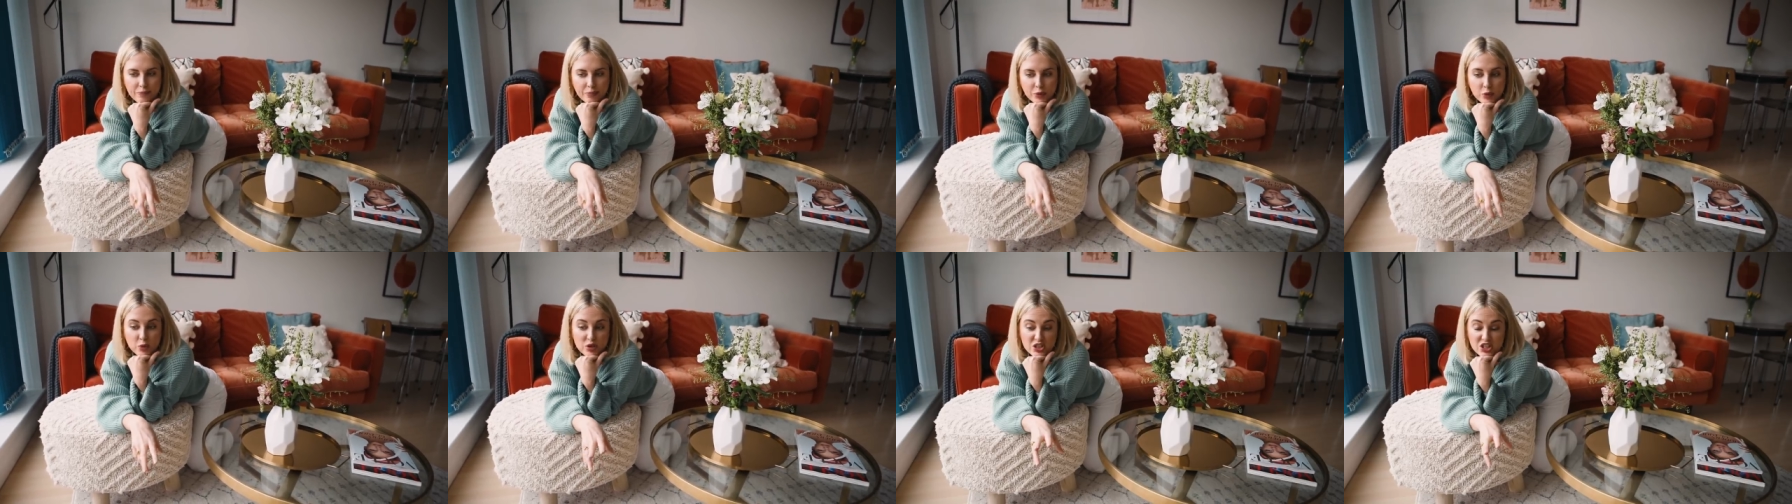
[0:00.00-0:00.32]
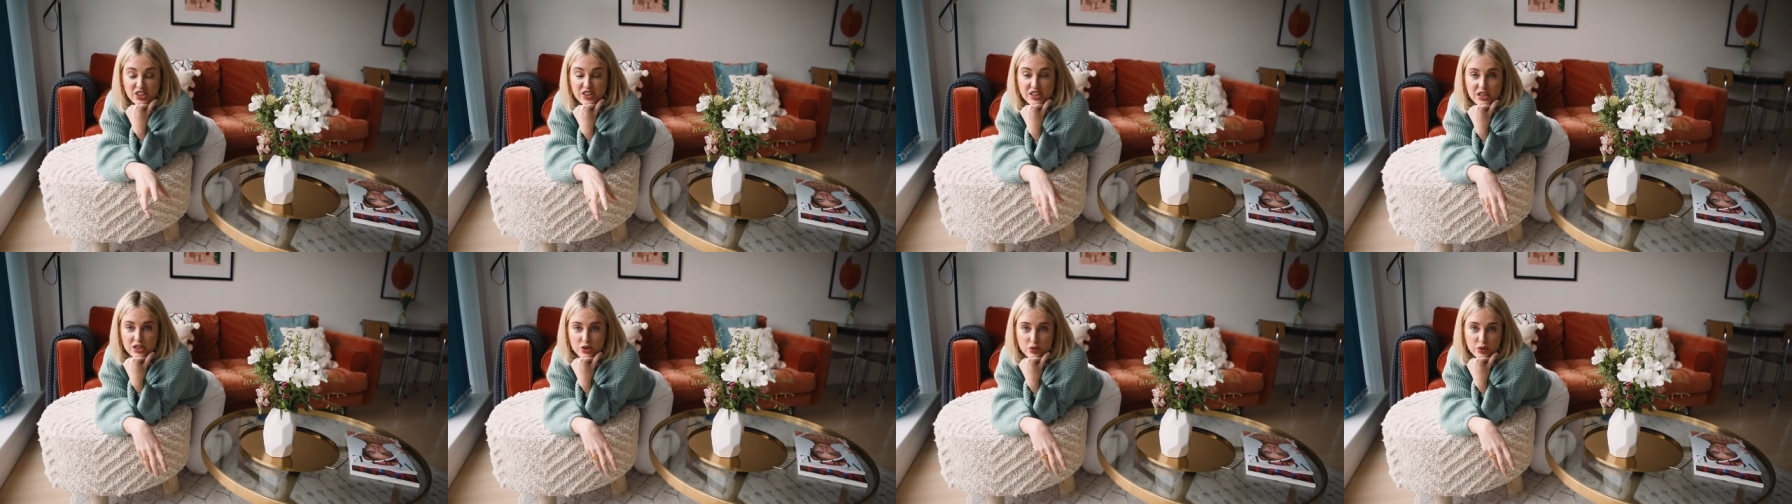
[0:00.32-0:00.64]
which
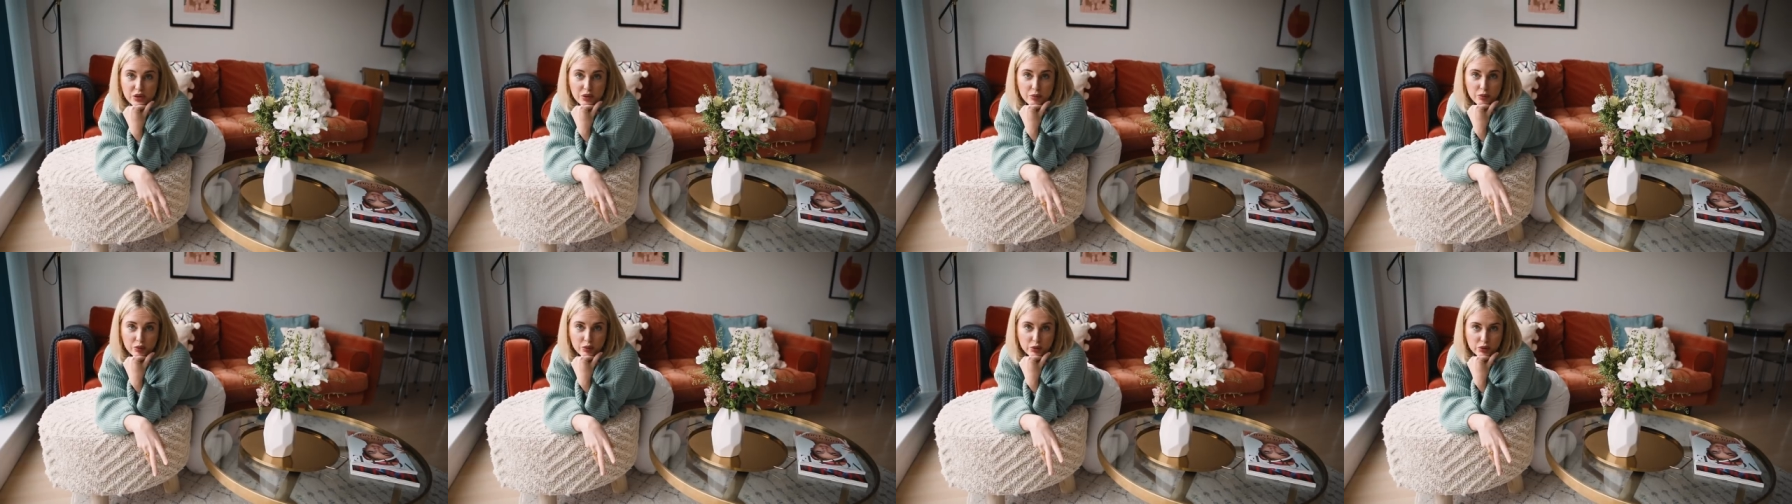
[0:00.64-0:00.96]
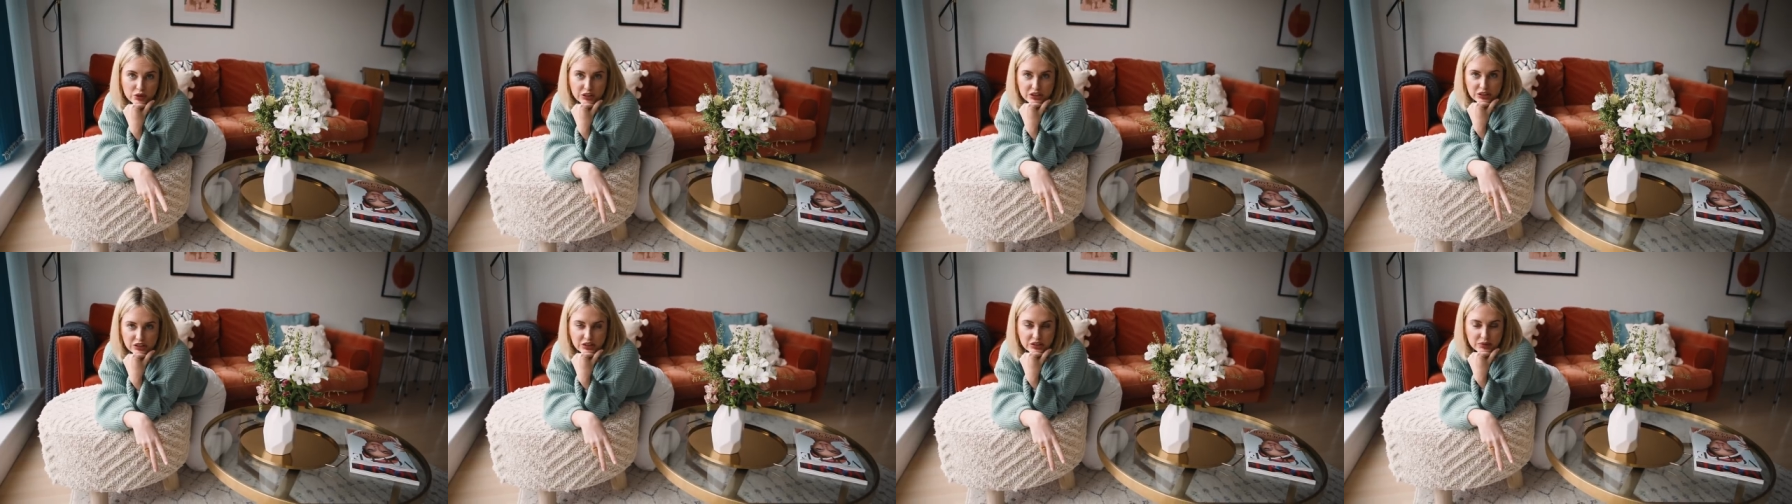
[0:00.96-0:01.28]
I think is really
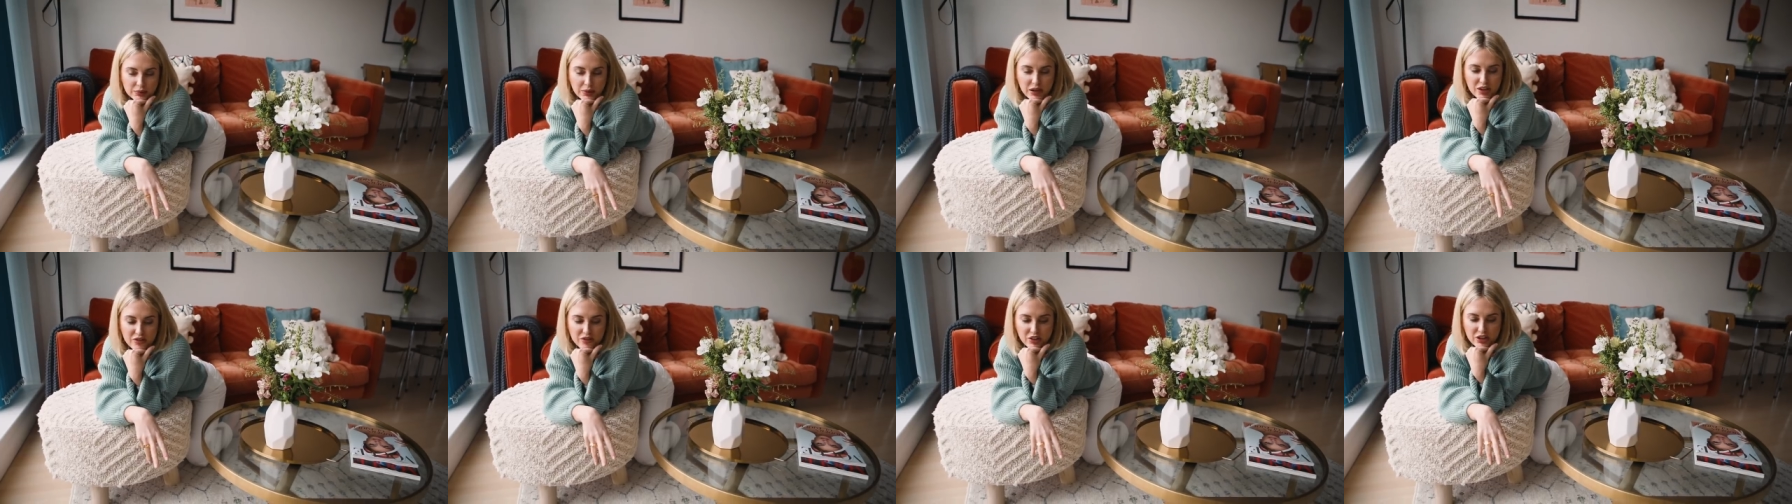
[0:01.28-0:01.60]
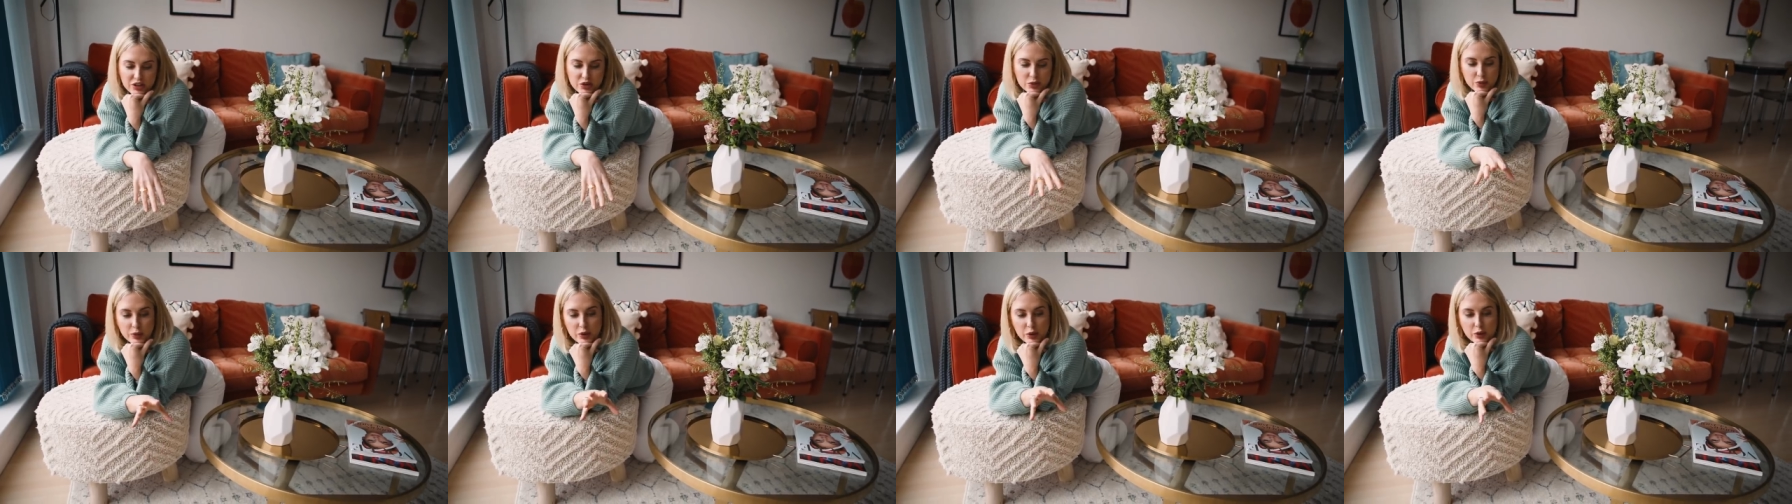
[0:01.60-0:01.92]
important. My
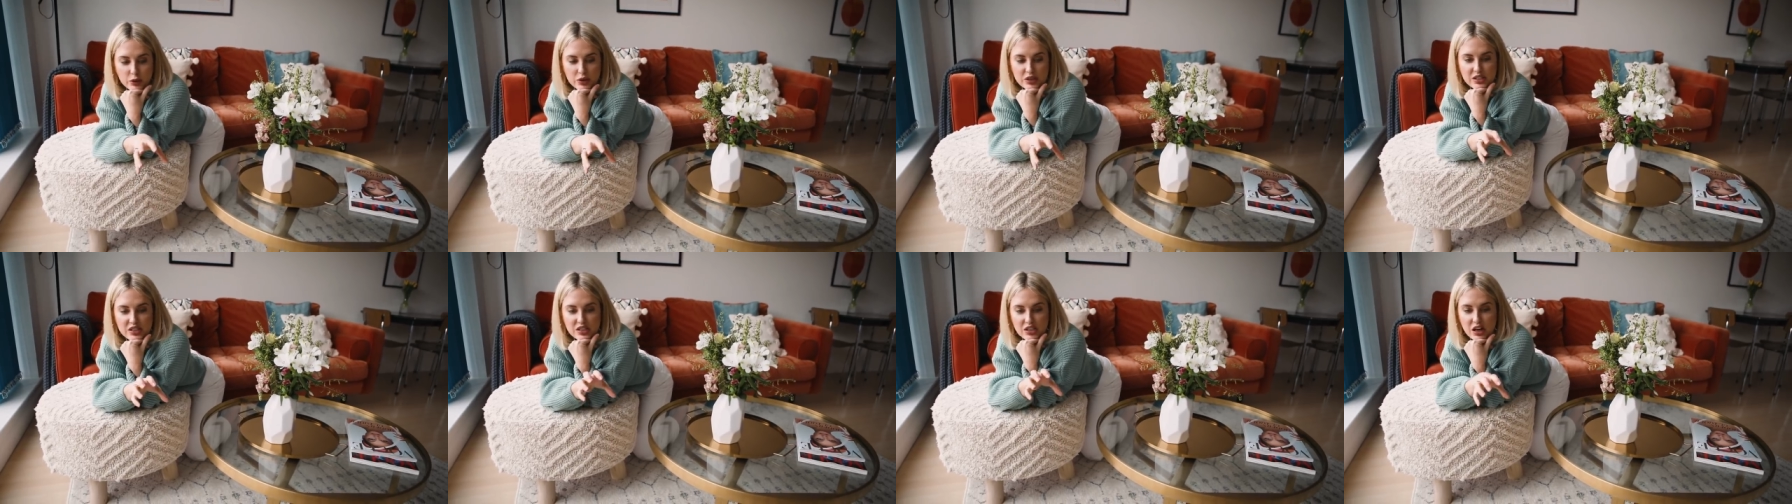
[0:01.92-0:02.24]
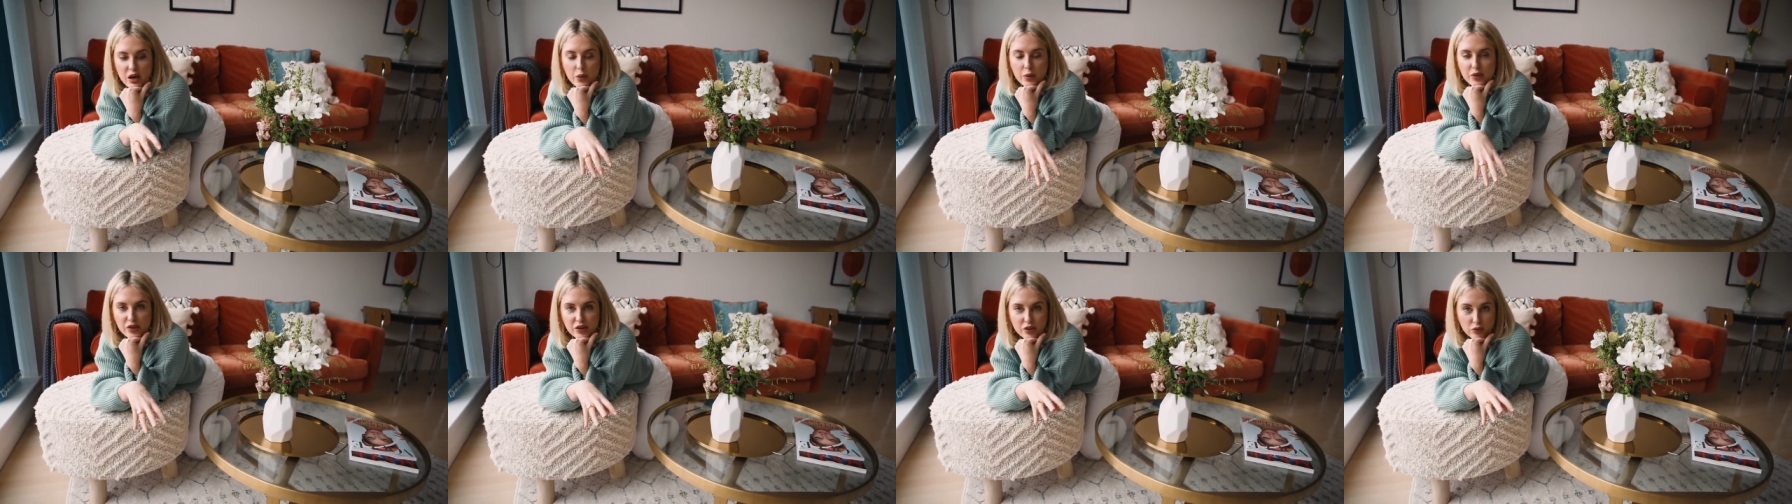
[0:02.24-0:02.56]
advice would be always
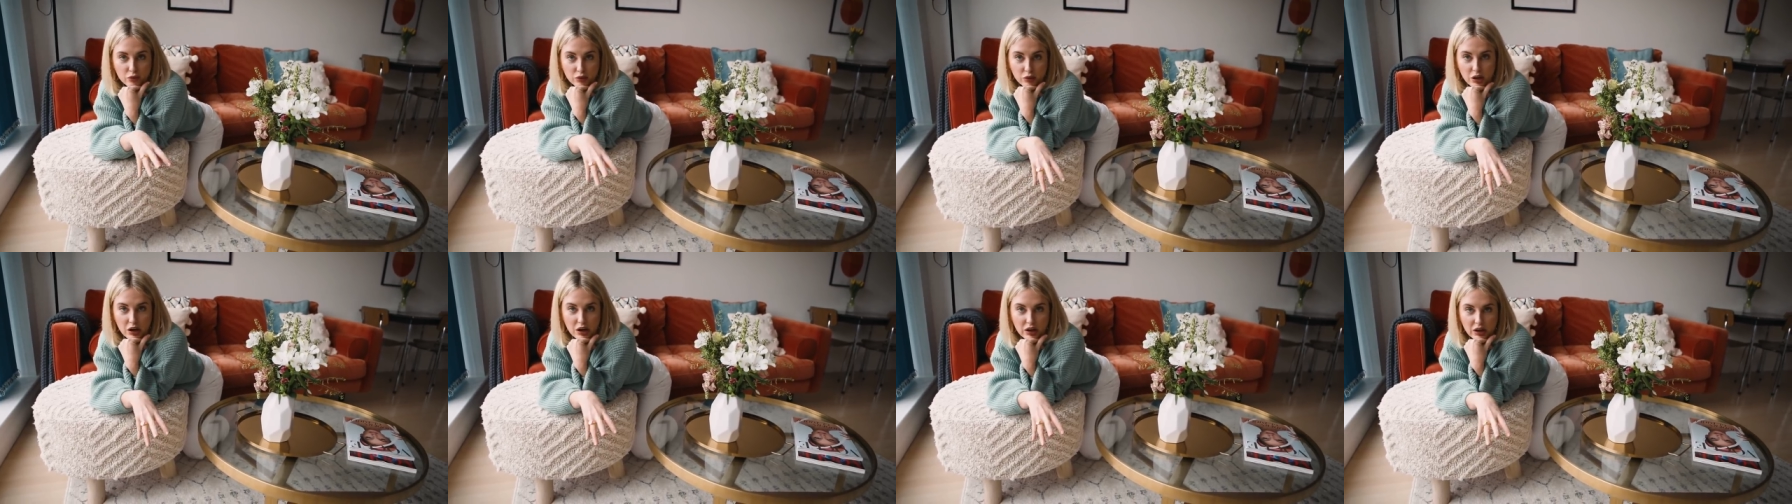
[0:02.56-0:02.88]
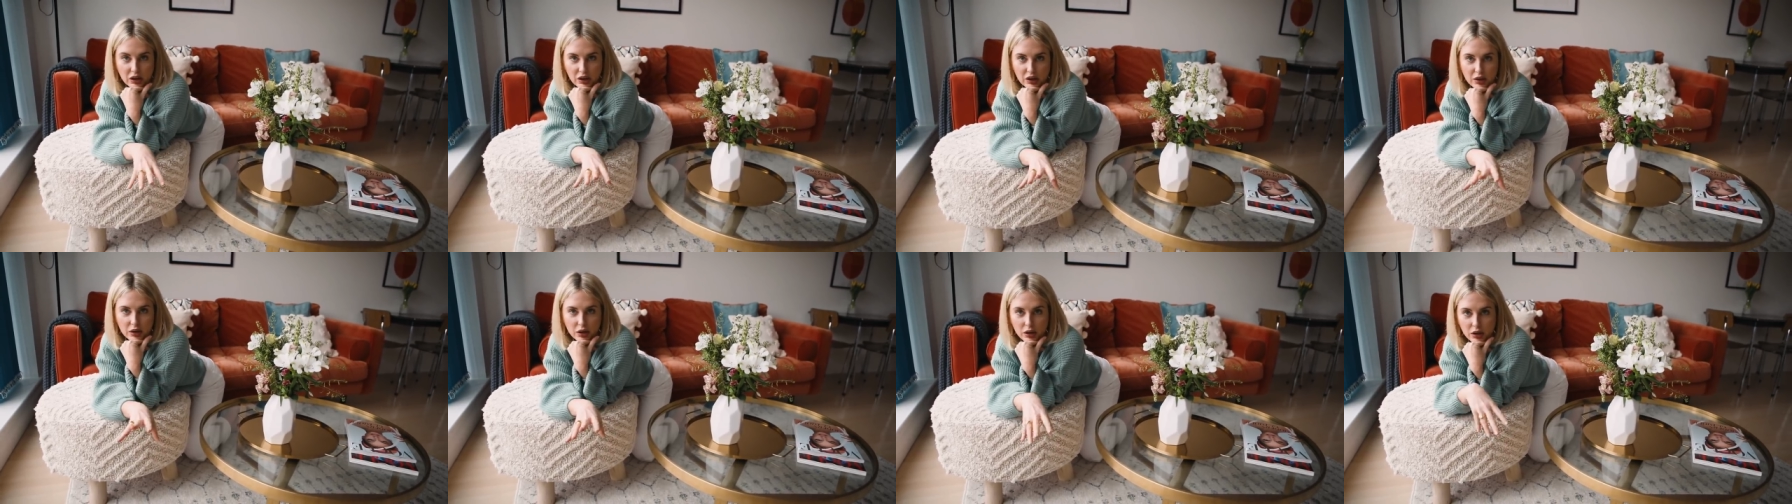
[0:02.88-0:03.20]
start with the
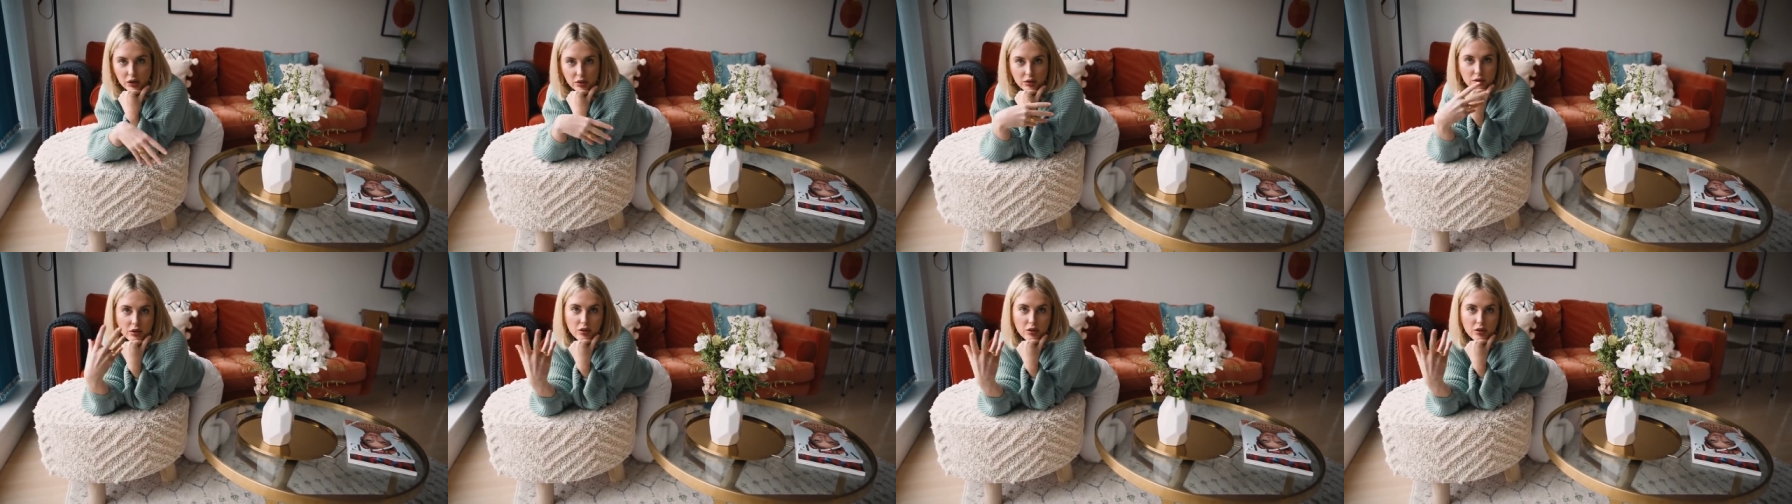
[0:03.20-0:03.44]
rug and